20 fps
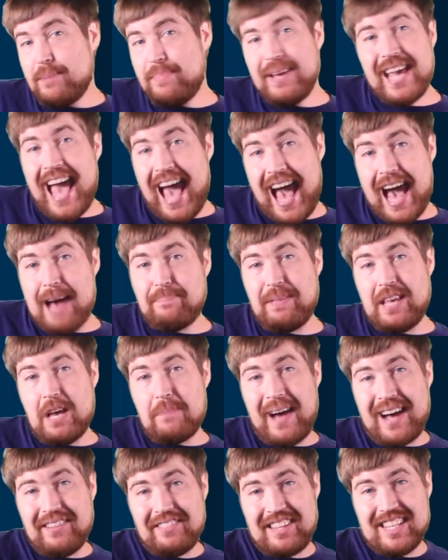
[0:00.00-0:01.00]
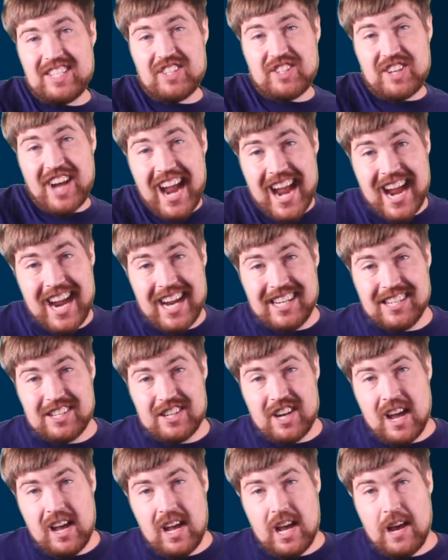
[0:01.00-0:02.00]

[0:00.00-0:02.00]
to be happy about this change.